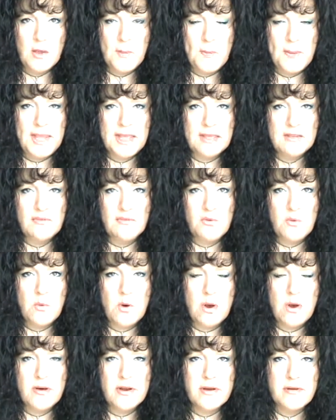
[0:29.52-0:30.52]
Now, a peaceful
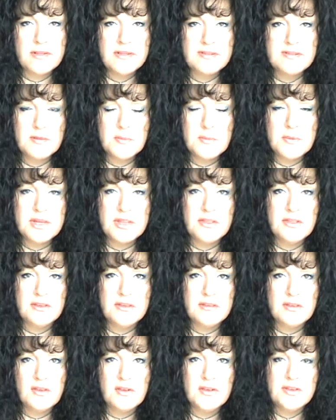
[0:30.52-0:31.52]
warrior is somebody
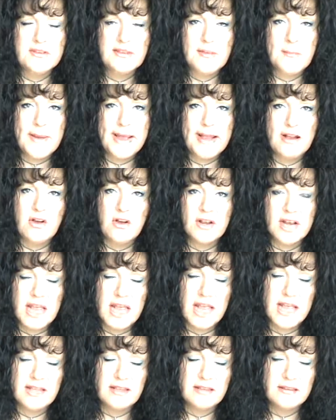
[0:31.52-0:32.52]
that turns their back on
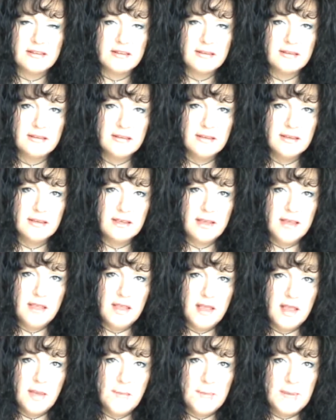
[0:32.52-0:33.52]
hate.
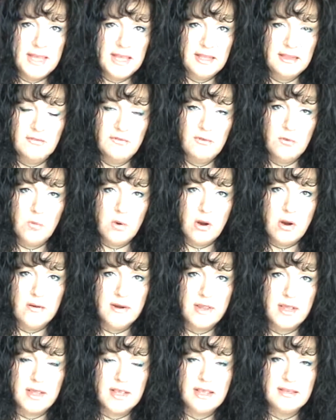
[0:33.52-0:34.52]
A peaceful
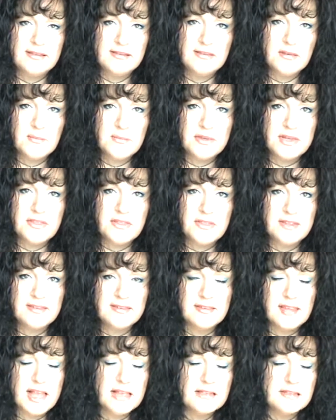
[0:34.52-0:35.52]
warrior is somebody that
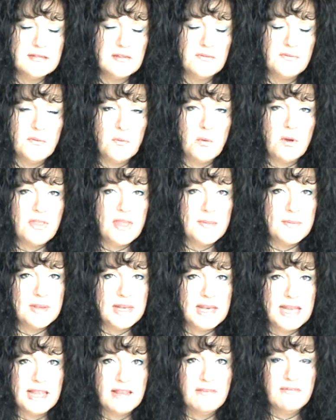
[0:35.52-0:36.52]
stands up for what they
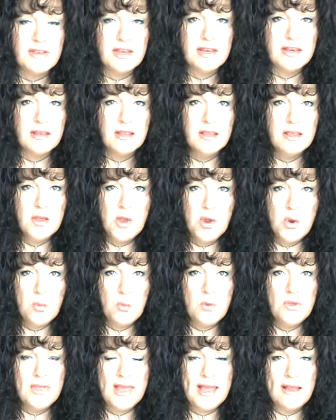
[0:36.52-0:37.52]
believe in
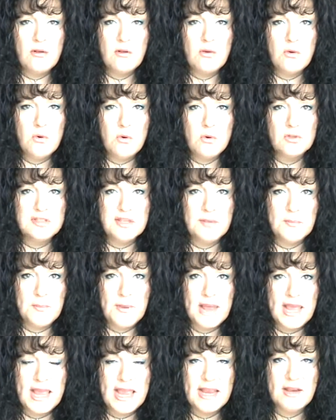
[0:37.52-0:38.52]
without causing
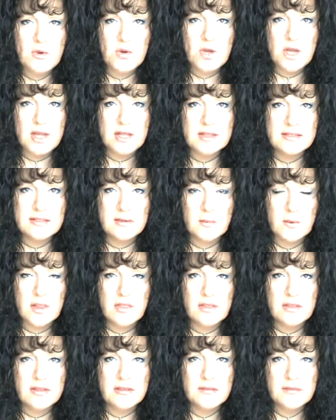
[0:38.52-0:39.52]
pain or hurt to
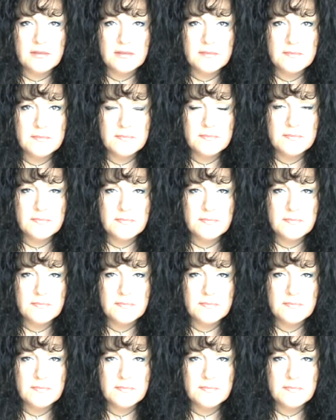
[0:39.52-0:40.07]
others.